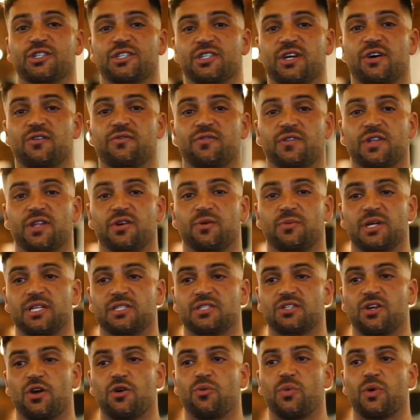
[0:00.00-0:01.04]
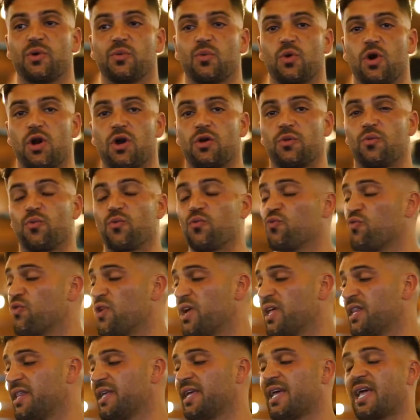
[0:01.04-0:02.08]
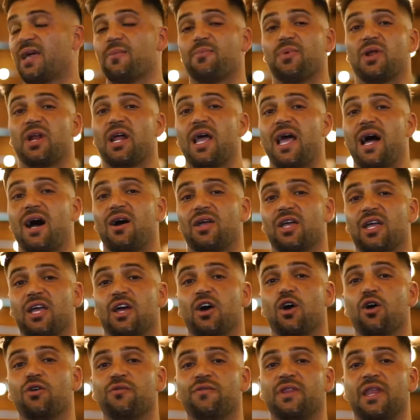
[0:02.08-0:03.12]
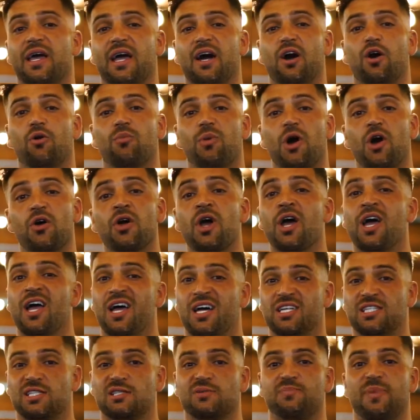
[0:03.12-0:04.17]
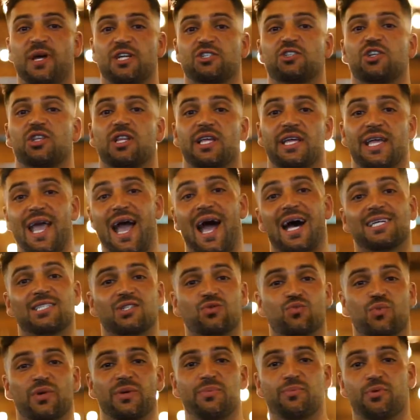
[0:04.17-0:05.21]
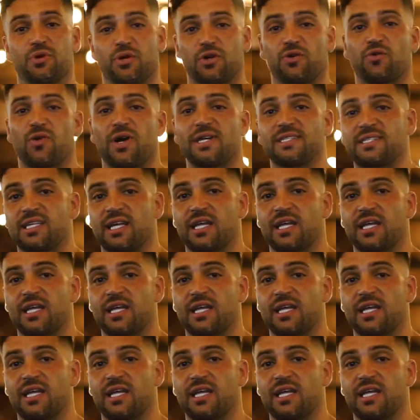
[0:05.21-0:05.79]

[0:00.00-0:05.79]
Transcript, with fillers: yourself a little bit. So we wanna really keep it out here over the elbow, especially as we progress